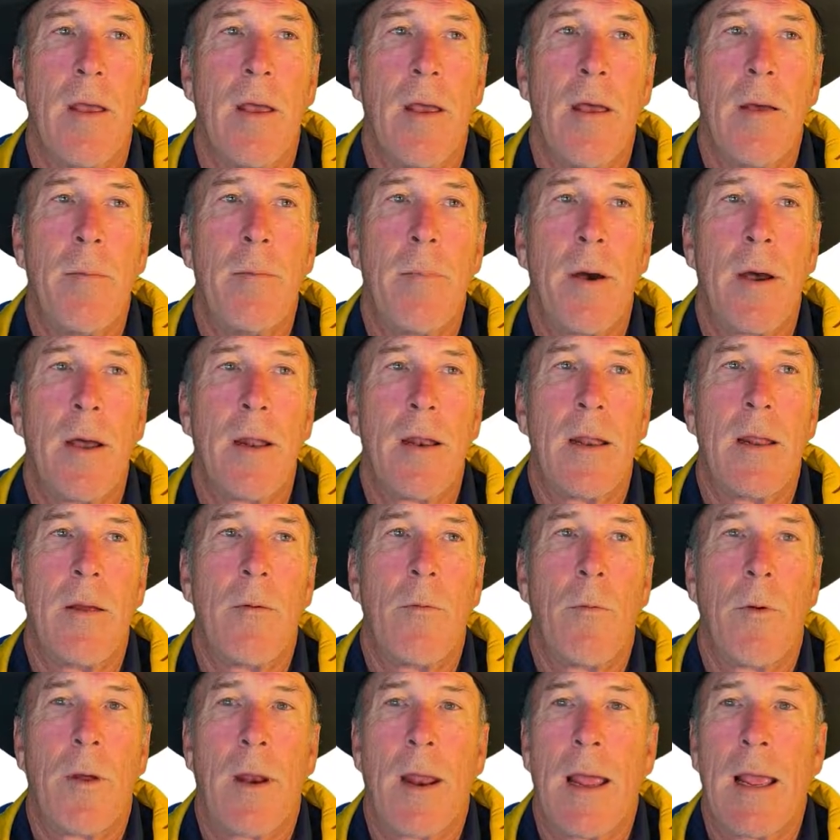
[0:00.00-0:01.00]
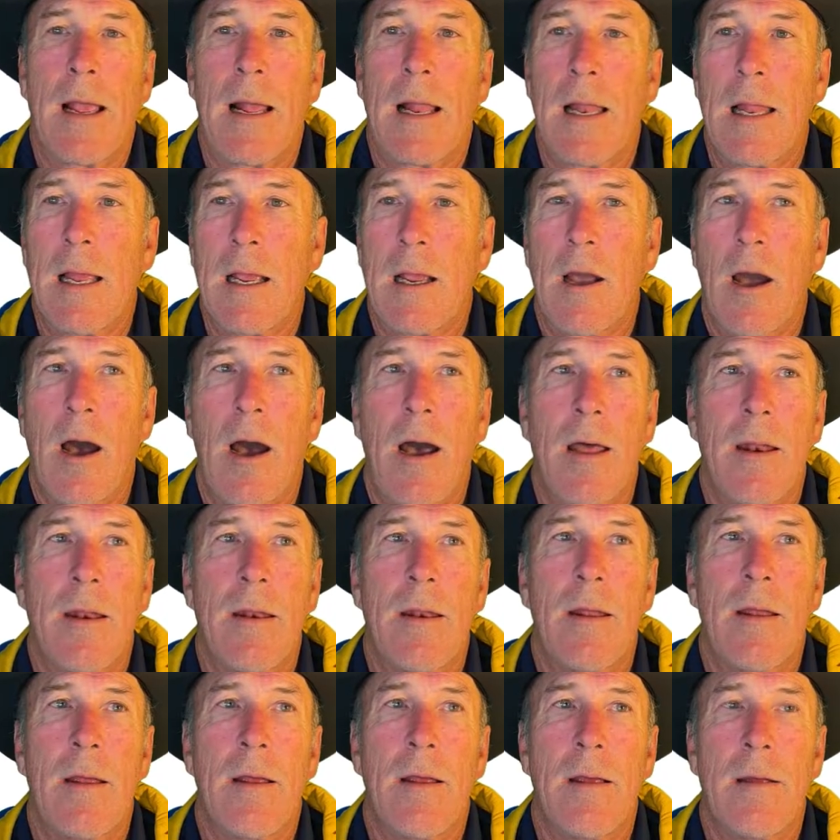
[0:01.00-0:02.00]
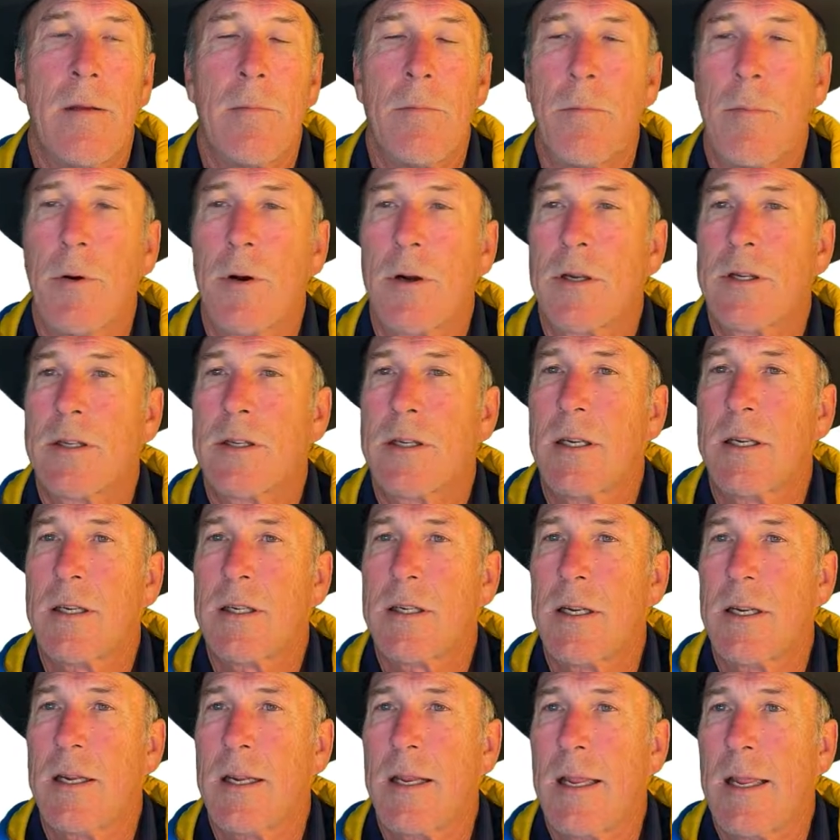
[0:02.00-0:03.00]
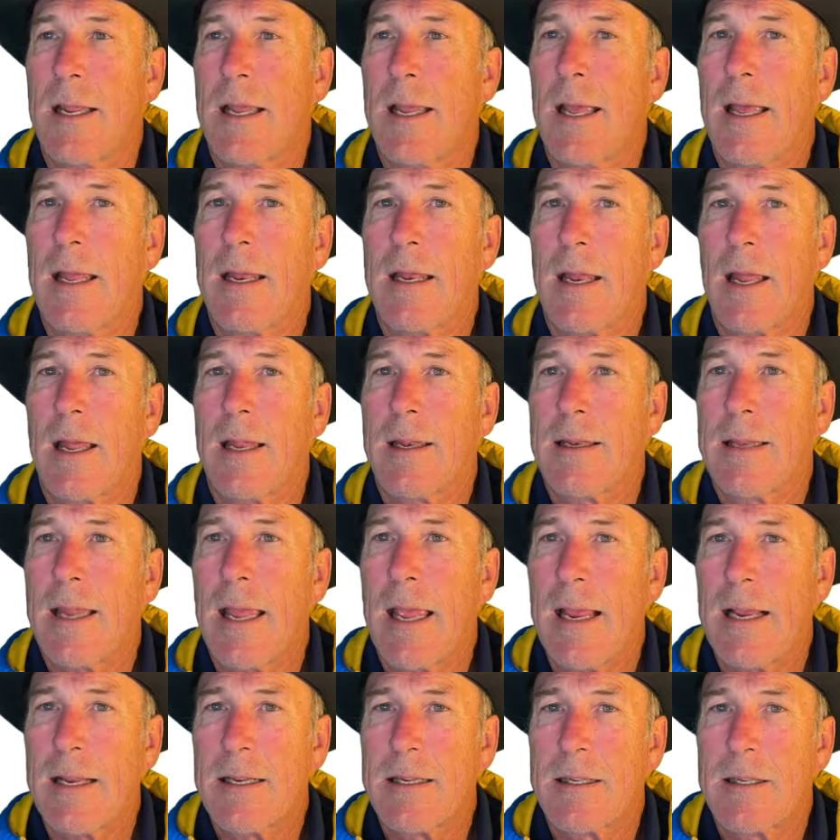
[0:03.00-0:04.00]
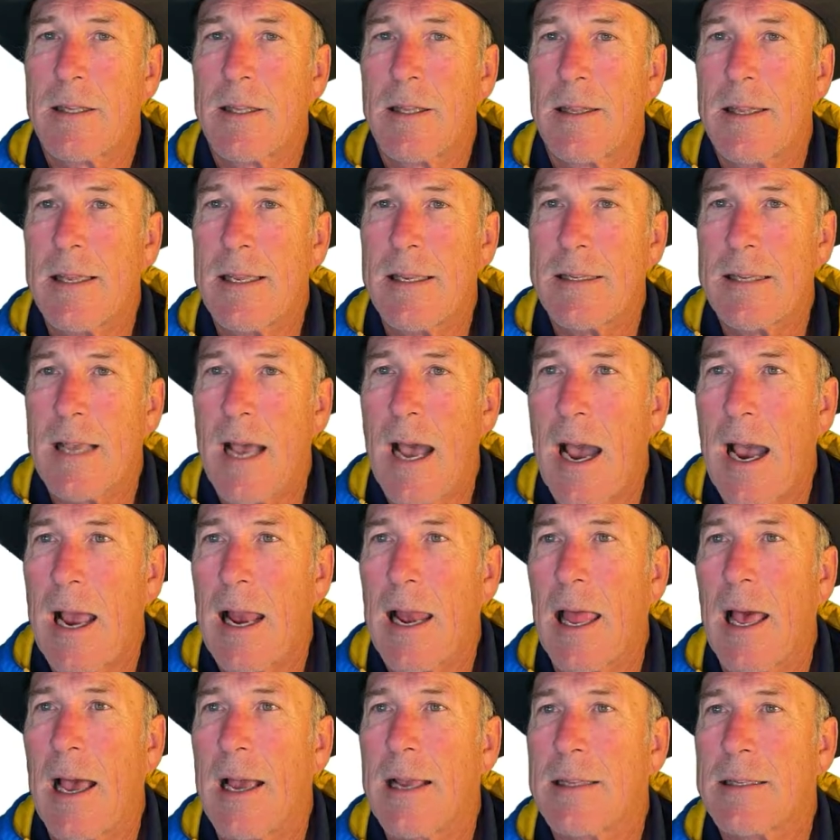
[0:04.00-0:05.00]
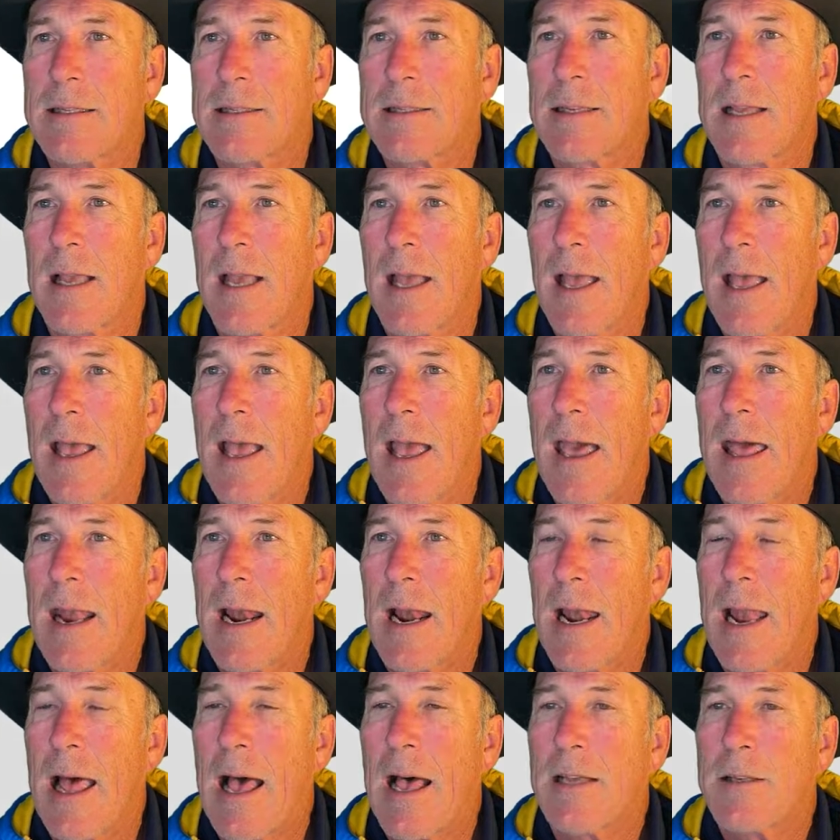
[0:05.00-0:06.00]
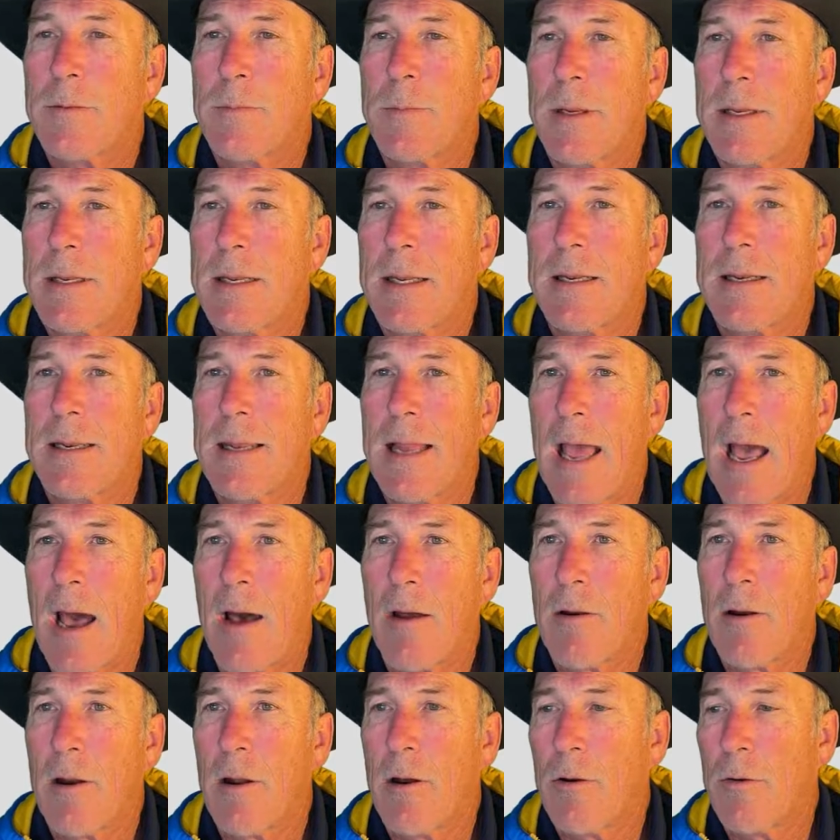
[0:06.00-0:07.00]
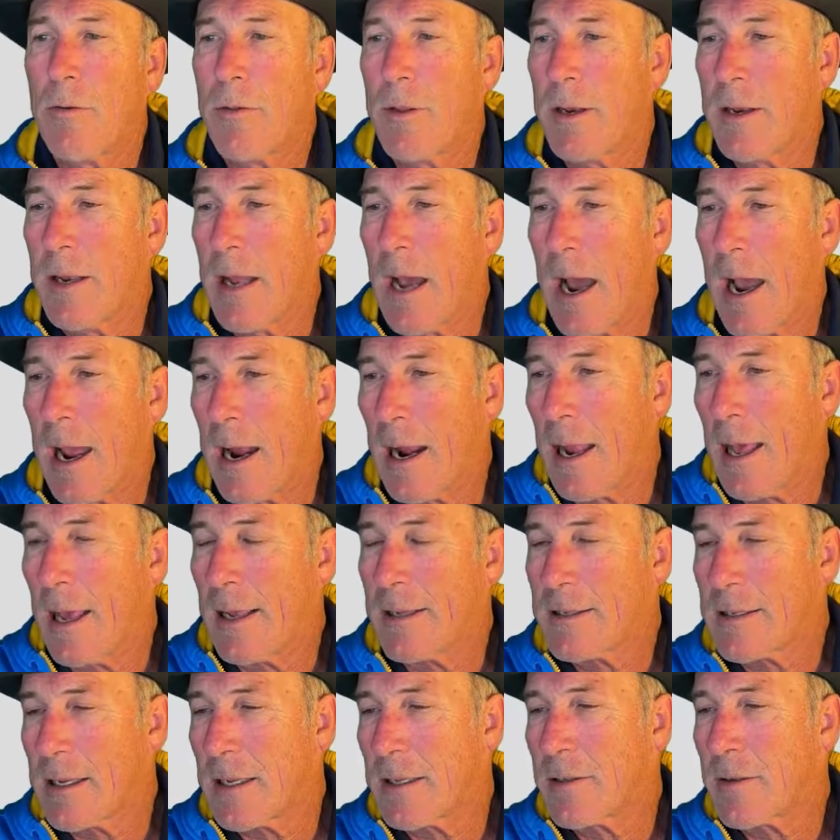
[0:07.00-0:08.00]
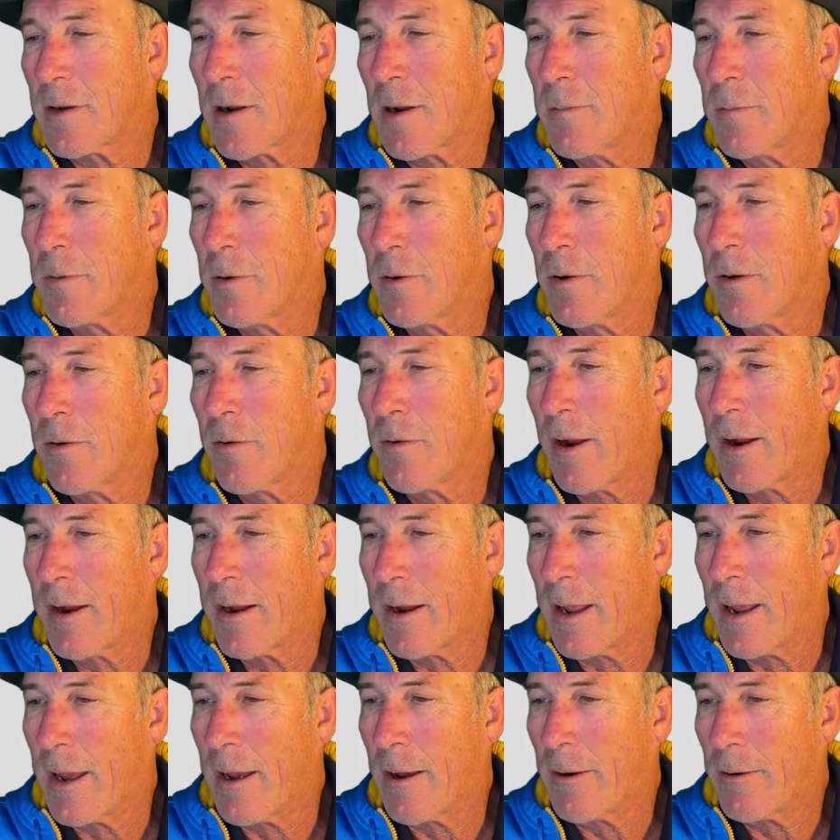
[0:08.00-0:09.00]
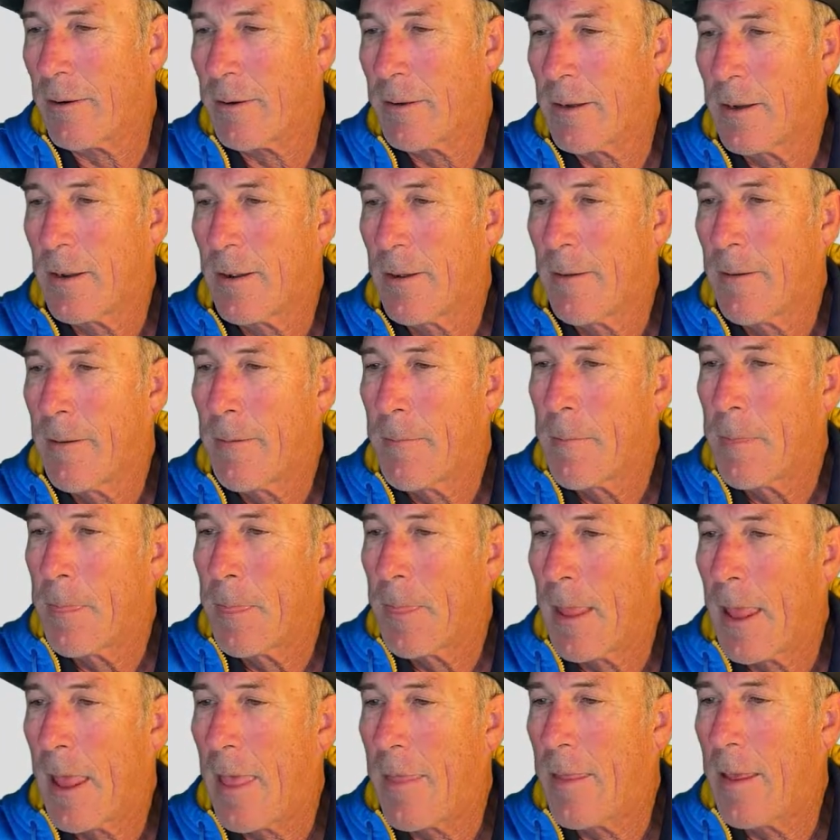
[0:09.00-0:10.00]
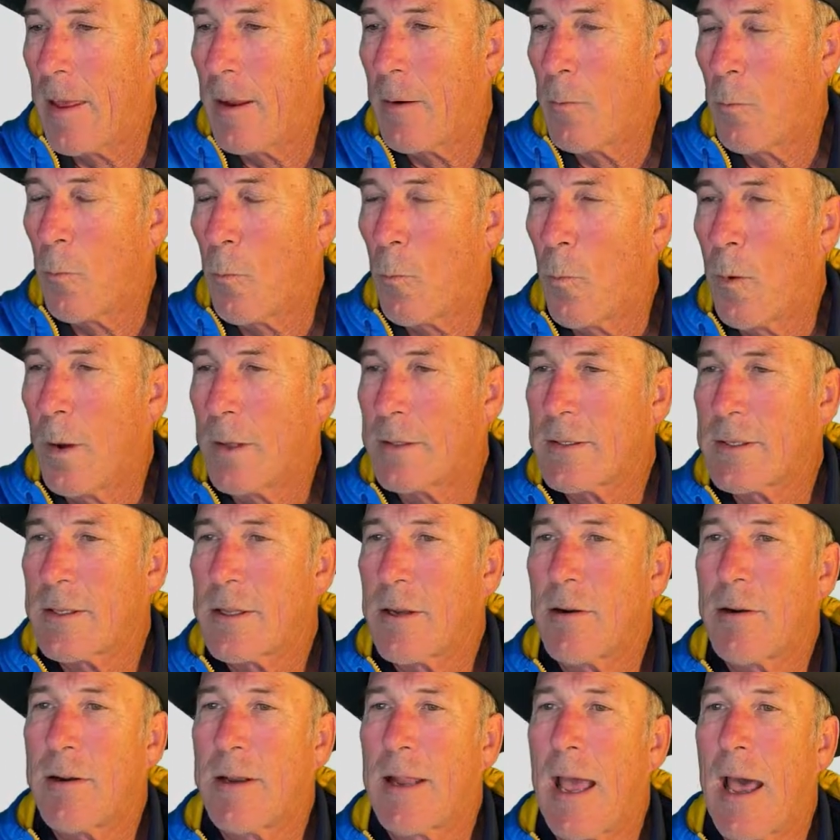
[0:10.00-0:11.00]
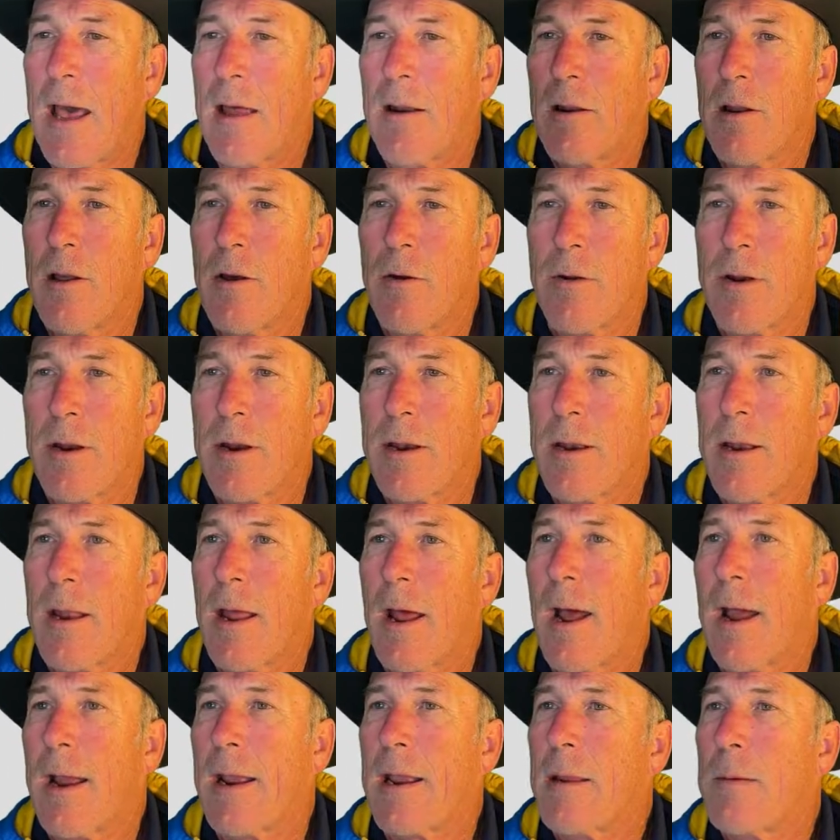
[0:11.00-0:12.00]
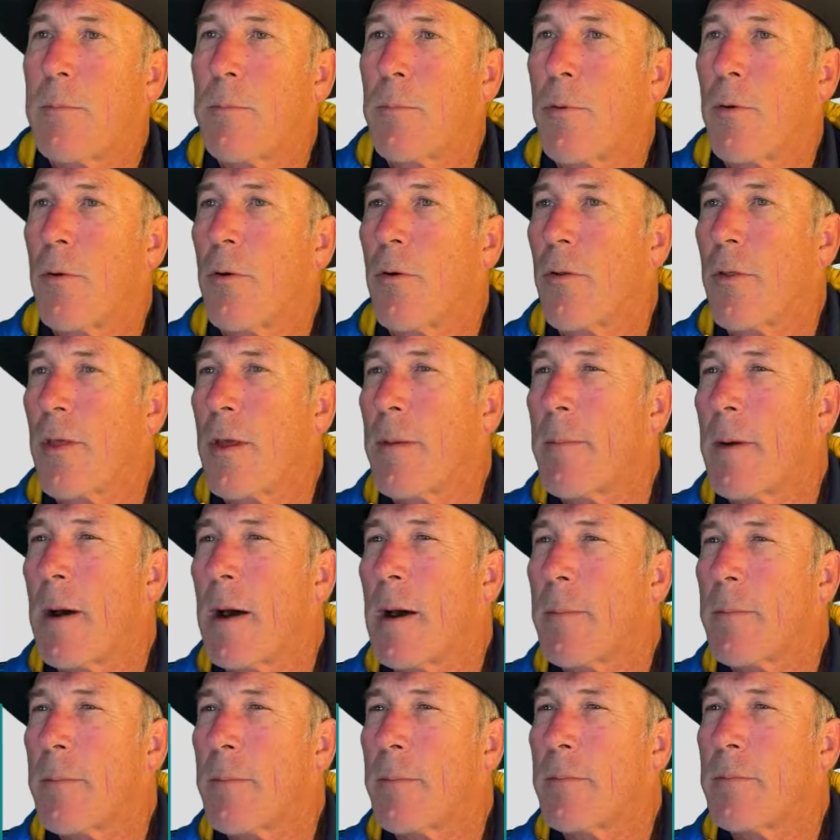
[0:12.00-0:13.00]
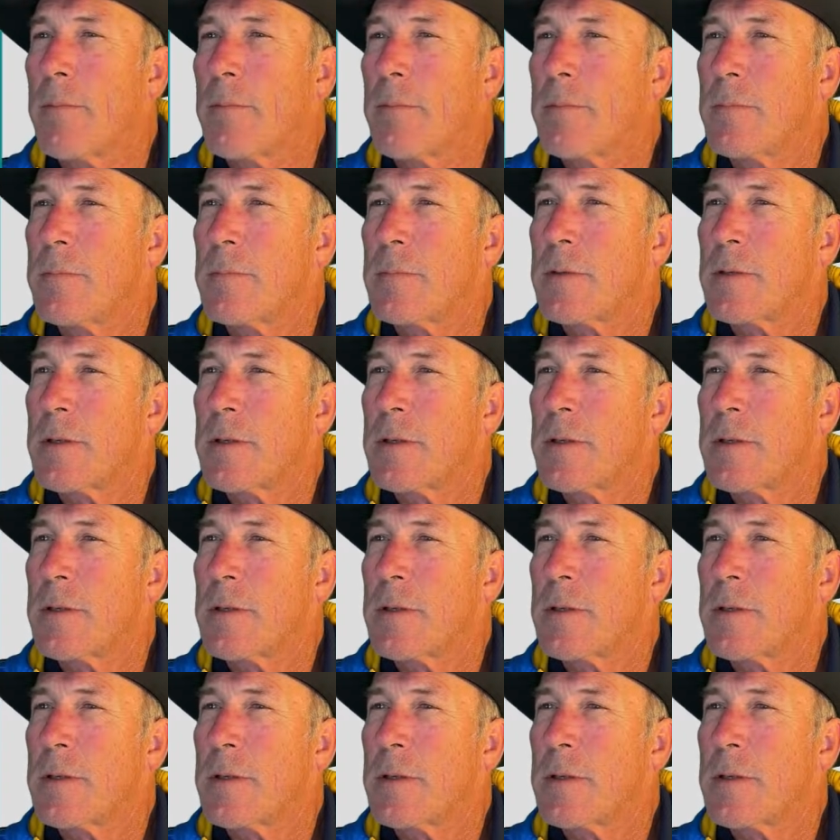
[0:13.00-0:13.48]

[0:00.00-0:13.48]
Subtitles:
But when I click on Bookcision, it takes these highlights and allows me to download the highlights. That's what I'm doing right now. And then once they're downloaded, I can pull them up. See,